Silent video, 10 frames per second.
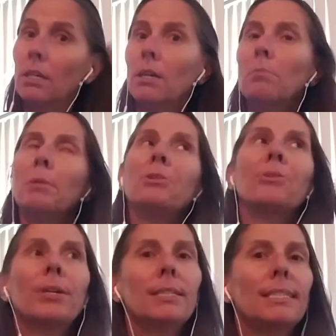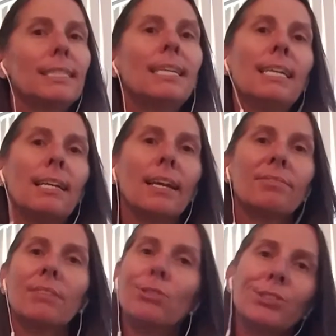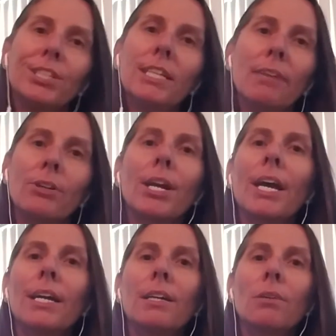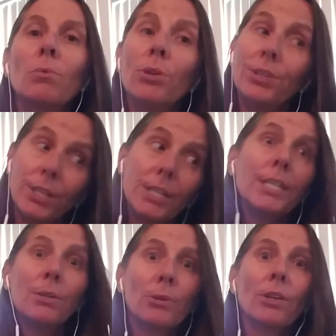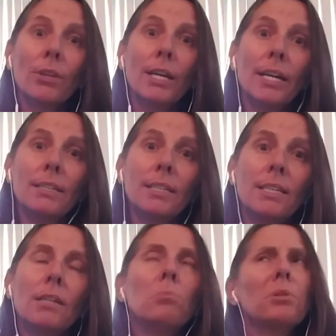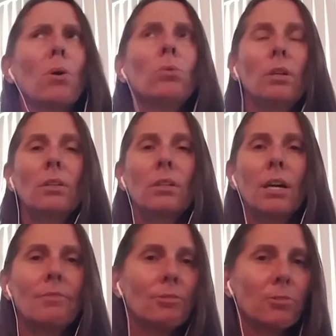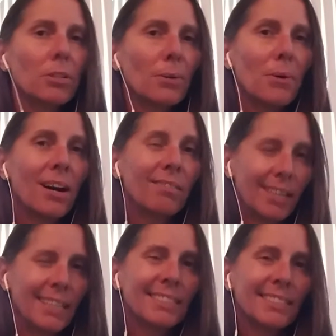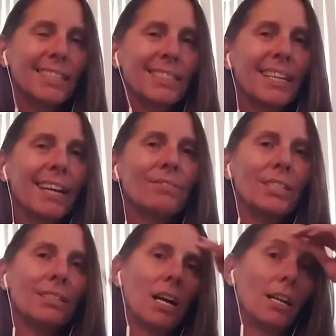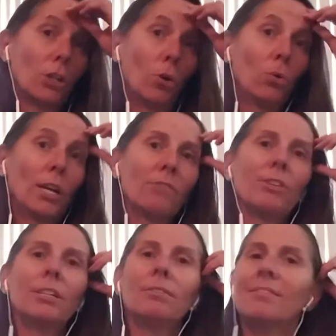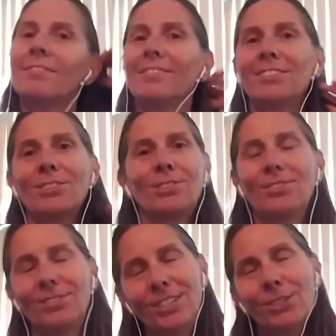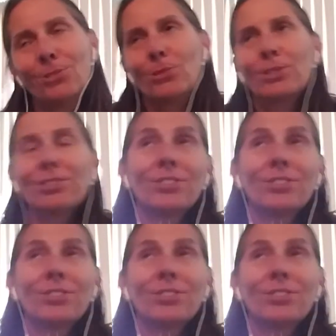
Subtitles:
Maybe you're into tea. You have to have your tea every day. Well, you need to get rid of that. But hold on to the coffee for a little while, right? Because that's a caffeine, hot and cold caffeine, sources.